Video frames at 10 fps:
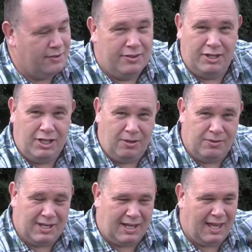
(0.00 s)
than
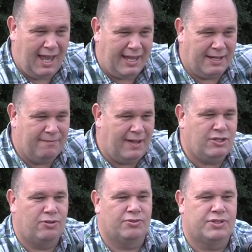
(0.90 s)
using a
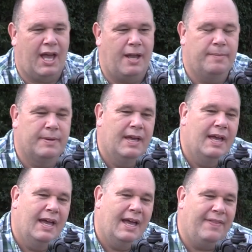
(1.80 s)
conventional scope.
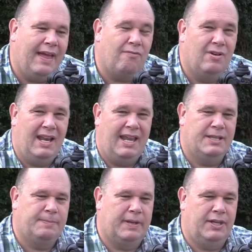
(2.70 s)
And that really
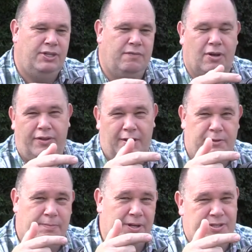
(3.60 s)
is because you've got
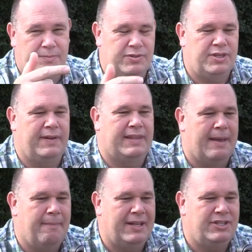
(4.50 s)
those prisms doing
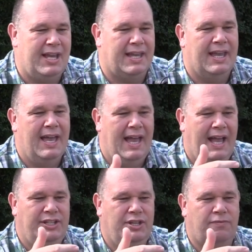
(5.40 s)
their magic
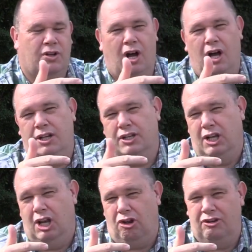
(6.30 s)
and you've got a
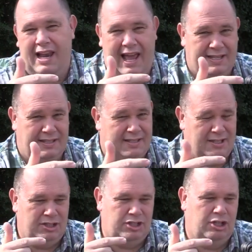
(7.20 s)
lot less
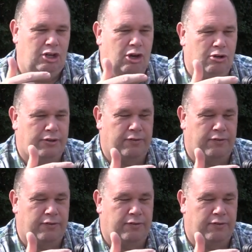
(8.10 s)
to look